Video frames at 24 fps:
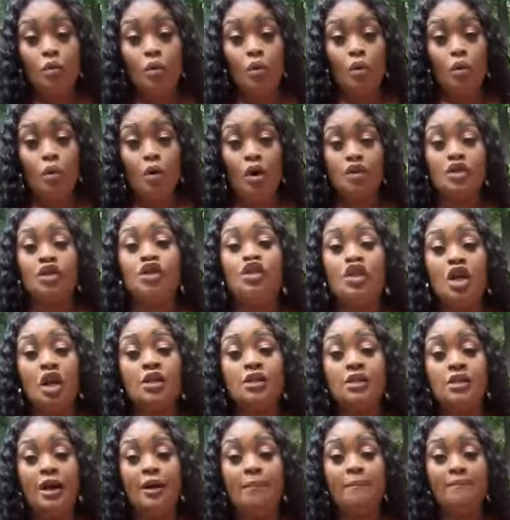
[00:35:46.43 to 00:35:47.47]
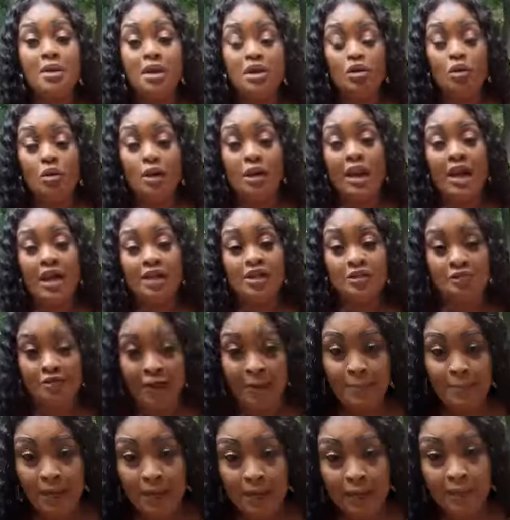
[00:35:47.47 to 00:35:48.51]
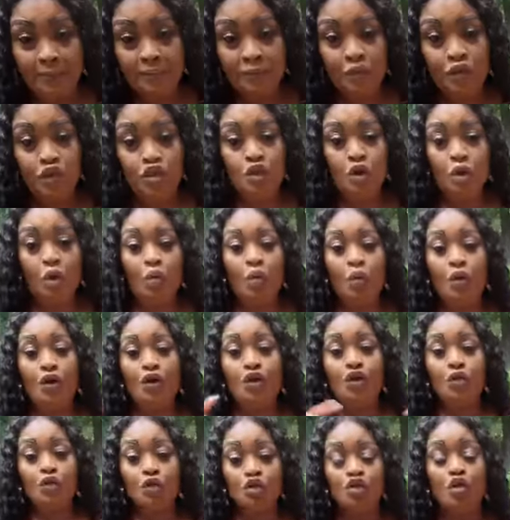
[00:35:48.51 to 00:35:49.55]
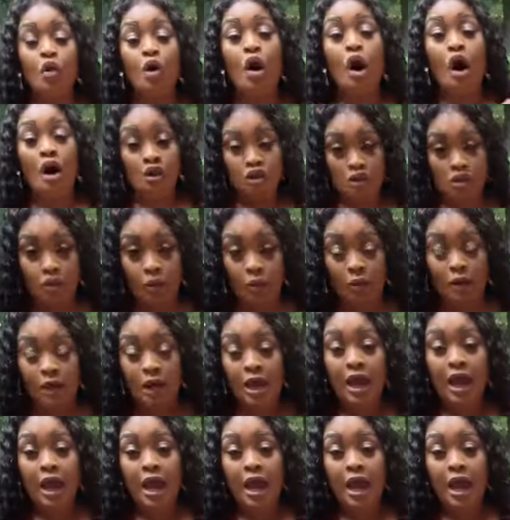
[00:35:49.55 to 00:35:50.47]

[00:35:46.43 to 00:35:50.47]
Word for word: We was just a middle class family. So we used to hustle.